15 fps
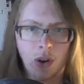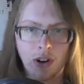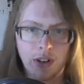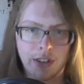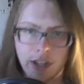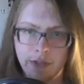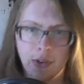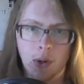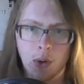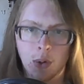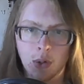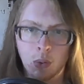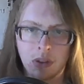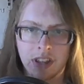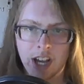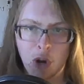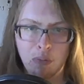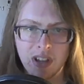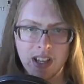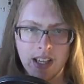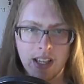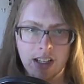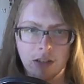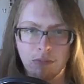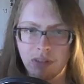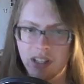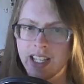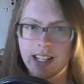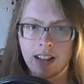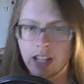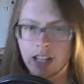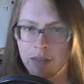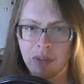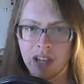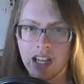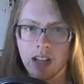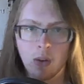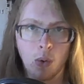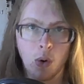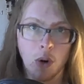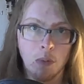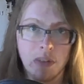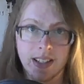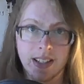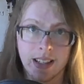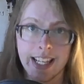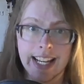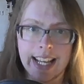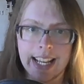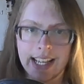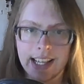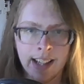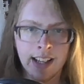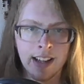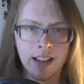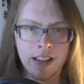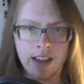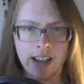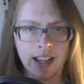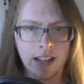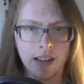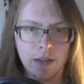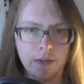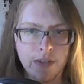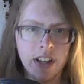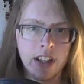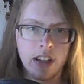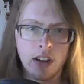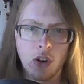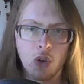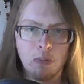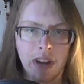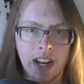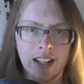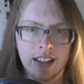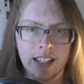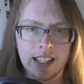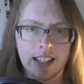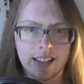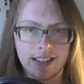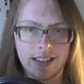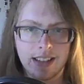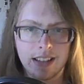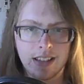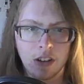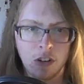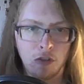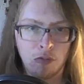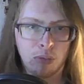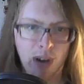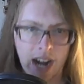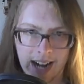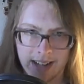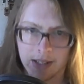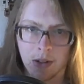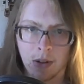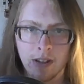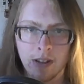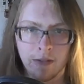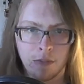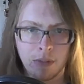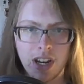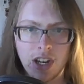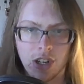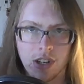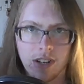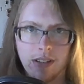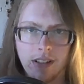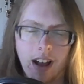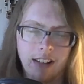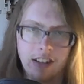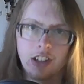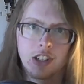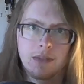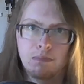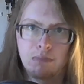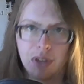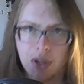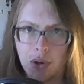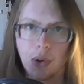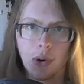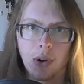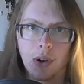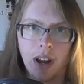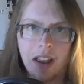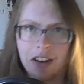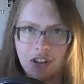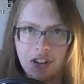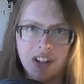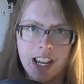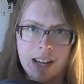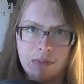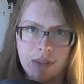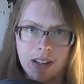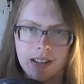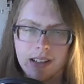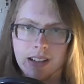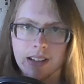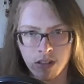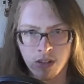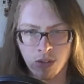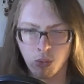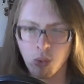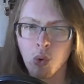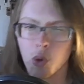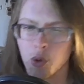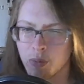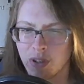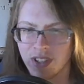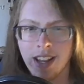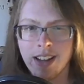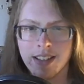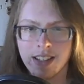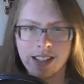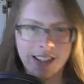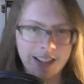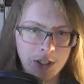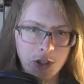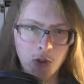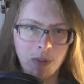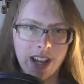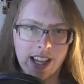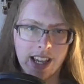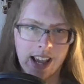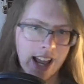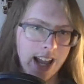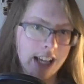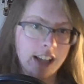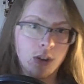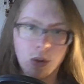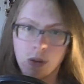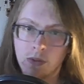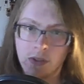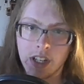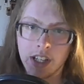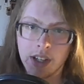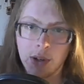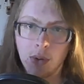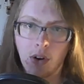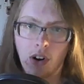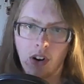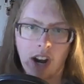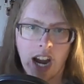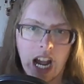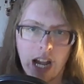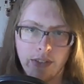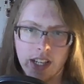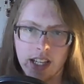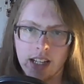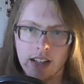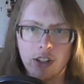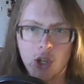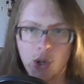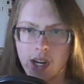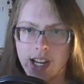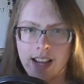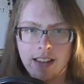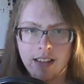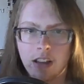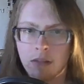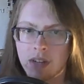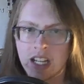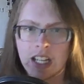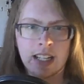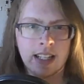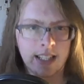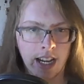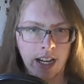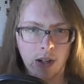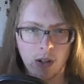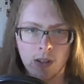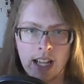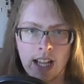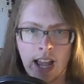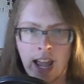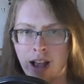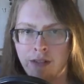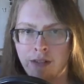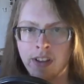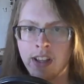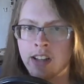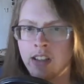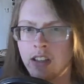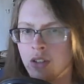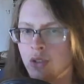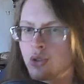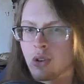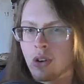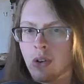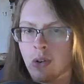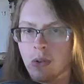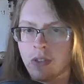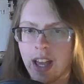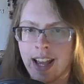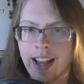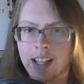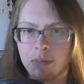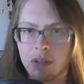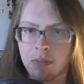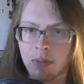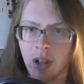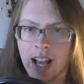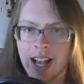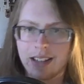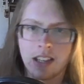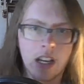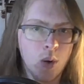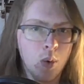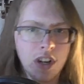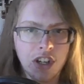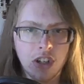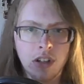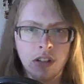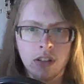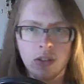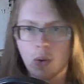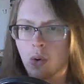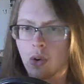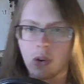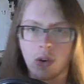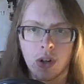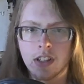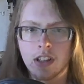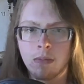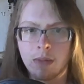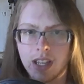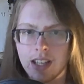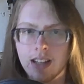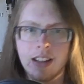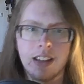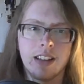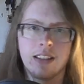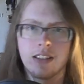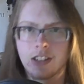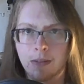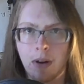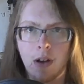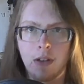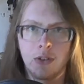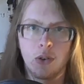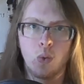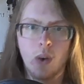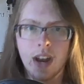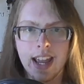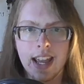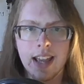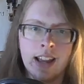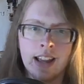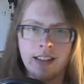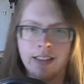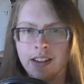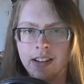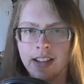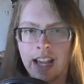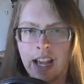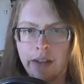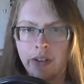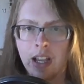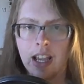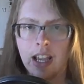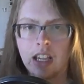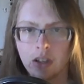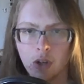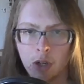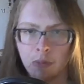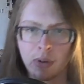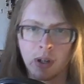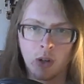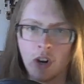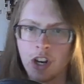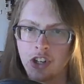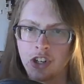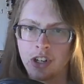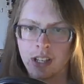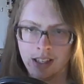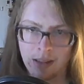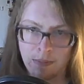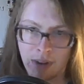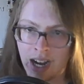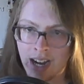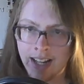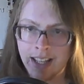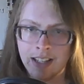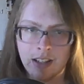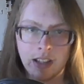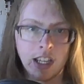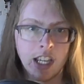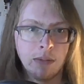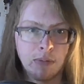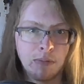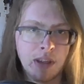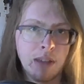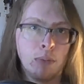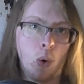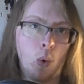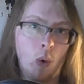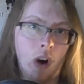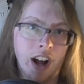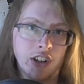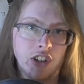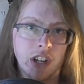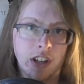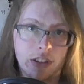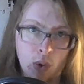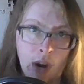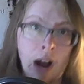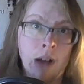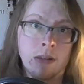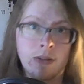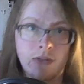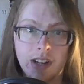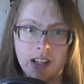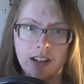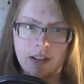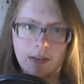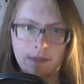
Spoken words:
difficult without being complete clickbait or misleading, and the video mainly consists of practical information, not just pure entertainment. The rules presented to making a good video are having an intriguing thumbnail and title, have an intro that has people asking questions or hooks them in some other way, then having a good progression in the body to keep people watching throughout the video.